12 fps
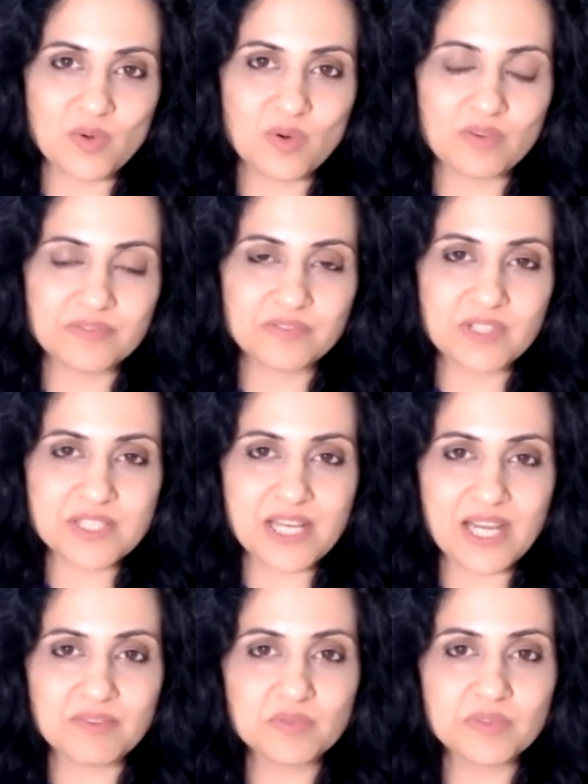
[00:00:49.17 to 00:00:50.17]
of
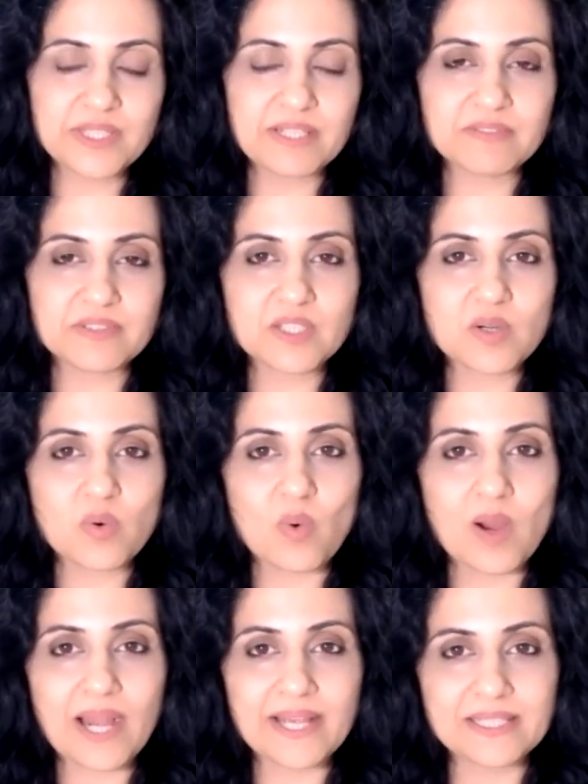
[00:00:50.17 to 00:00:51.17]
whatever we have
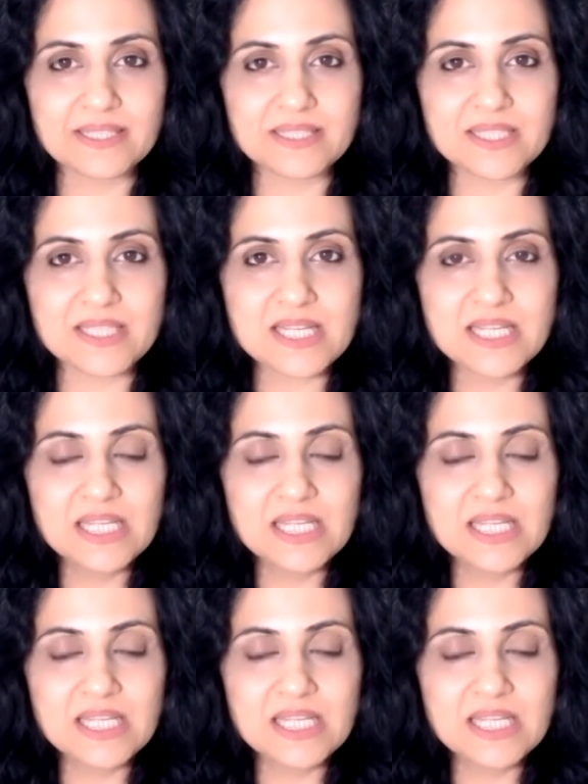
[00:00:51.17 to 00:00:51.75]
acquired